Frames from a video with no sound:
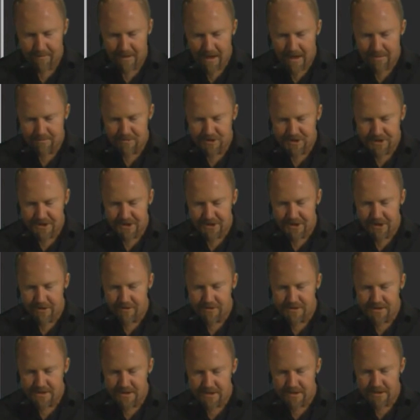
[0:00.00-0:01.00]
I'm just
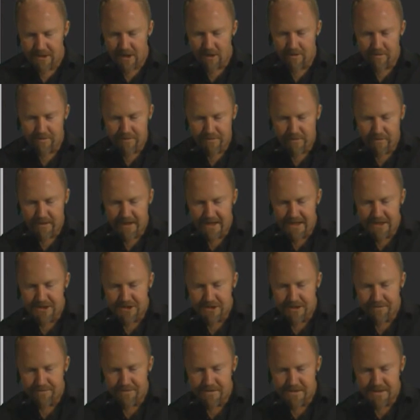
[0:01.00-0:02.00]
going to go through
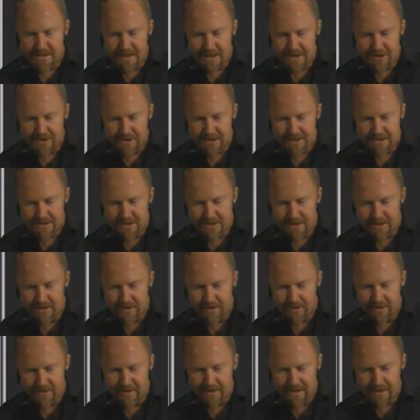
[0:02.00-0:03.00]
each different section in
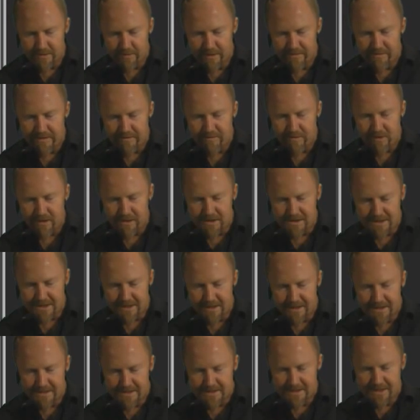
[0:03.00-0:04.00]
turn, and we've even got a
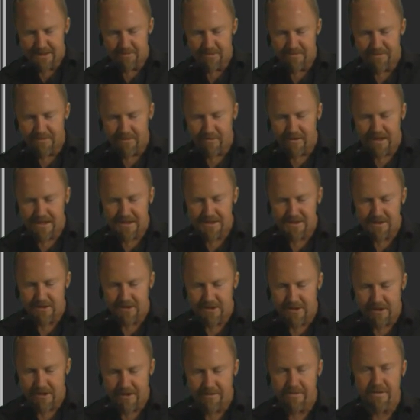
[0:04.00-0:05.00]
dice here. Before I
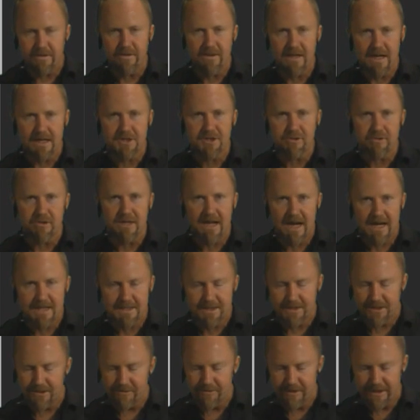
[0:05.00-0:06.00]
start going through the actual
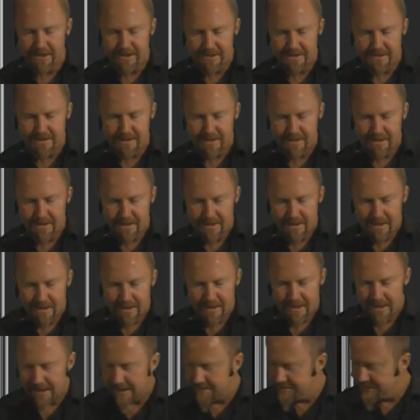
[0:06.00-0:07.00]
categories,
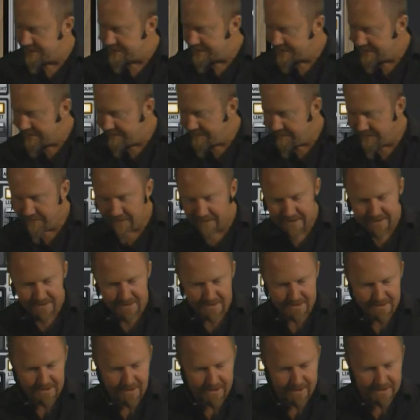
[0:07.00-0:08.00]
I'm just going to flick
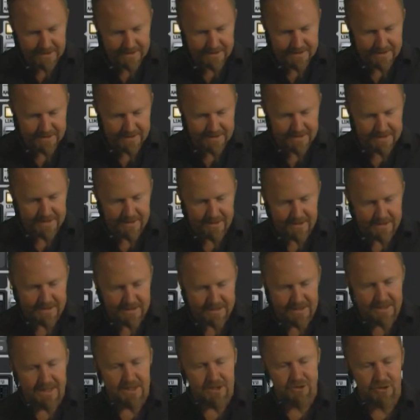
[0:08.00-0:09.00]
the dice, and the dice
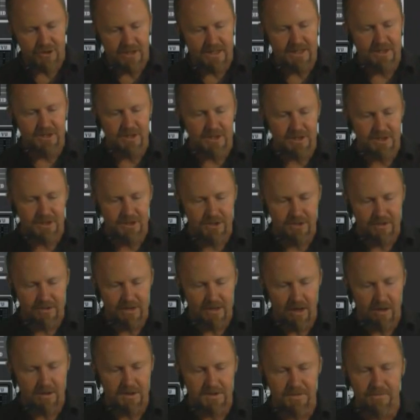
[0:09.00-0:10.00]
literally just
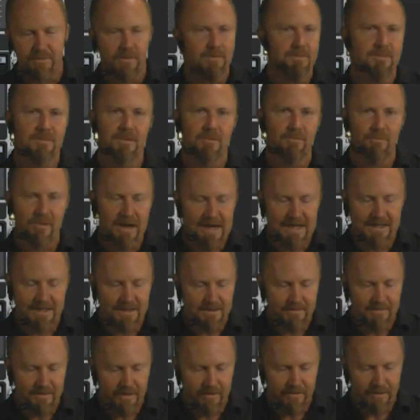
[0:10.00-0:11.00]
goes from
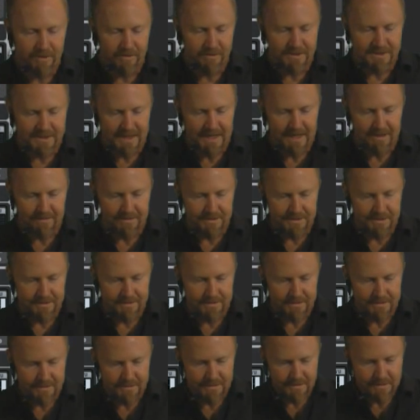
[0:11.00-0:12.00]
random through sounds.
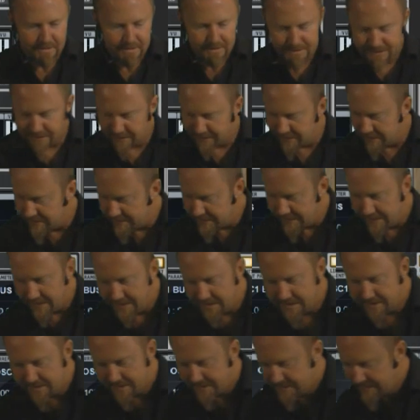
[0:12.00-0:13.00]
So you've got
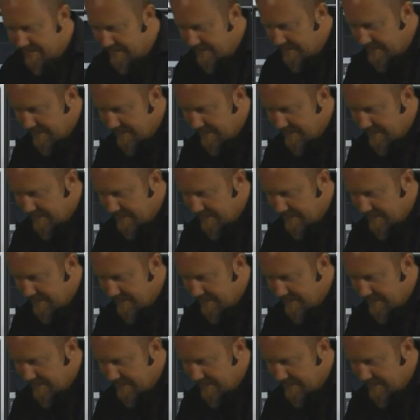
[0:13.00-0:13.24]
nice